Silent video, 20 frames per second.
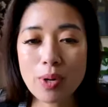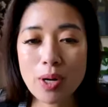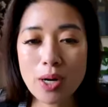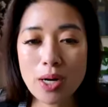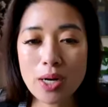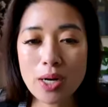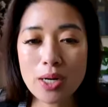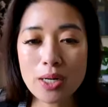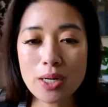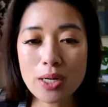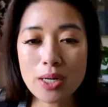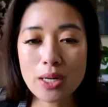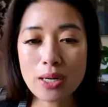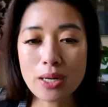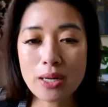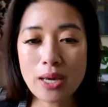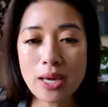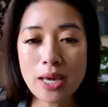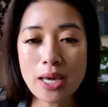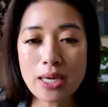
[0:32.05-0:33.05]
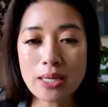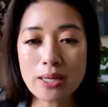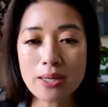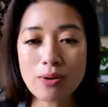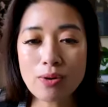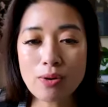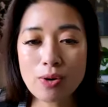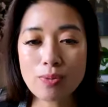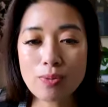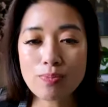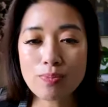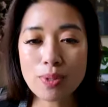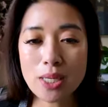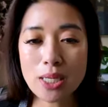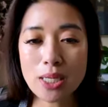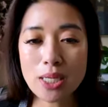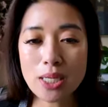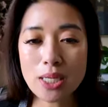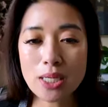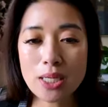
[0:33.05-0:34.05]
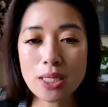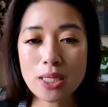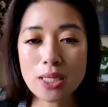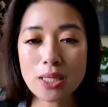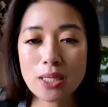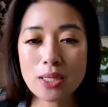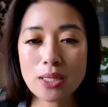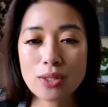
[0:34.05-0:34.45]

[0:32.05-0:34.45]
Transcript: Part A and or B